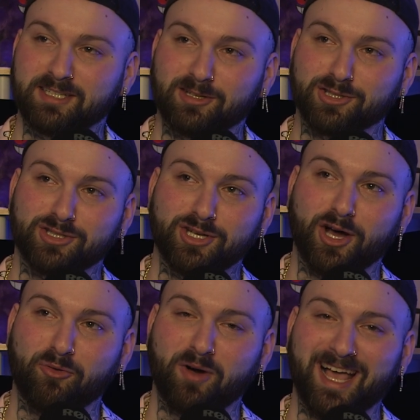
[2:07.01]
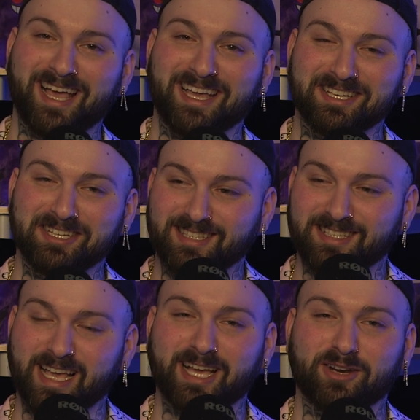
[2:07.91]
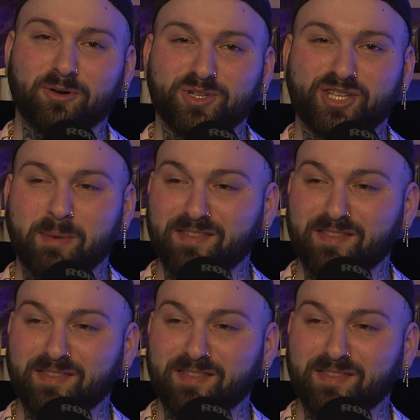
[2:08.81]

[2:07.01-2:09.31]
There's no way that could hold them.